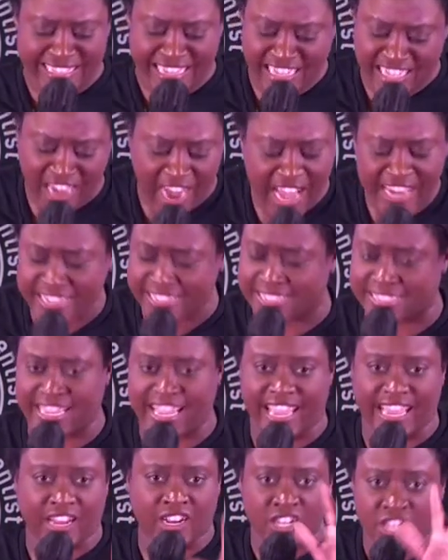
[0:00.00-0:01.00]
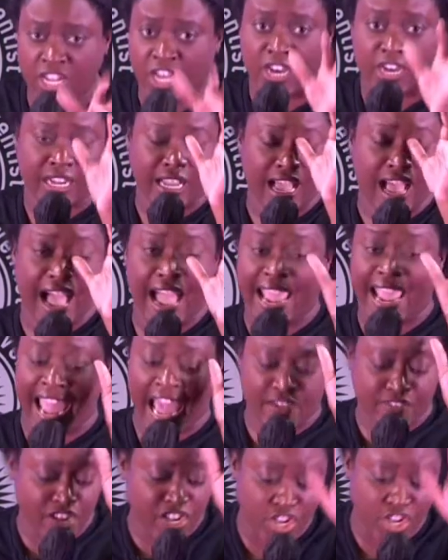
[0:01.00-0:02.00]
And God is saying, look, I
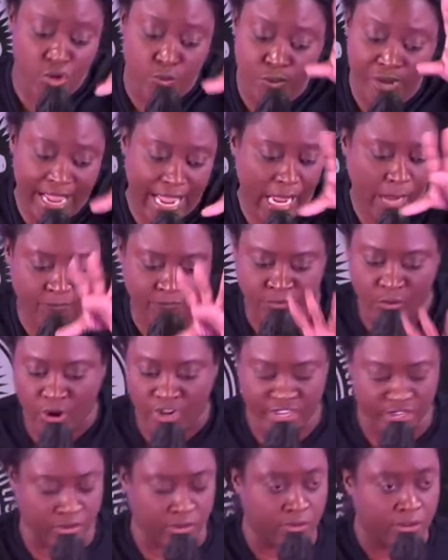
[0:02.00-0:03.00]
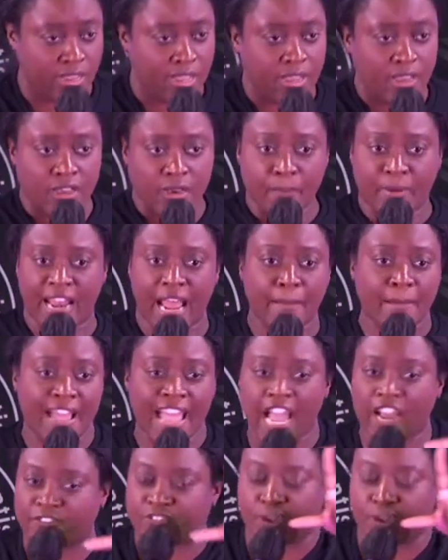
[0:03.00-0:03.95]
have a new name for you, but I'm gonna have to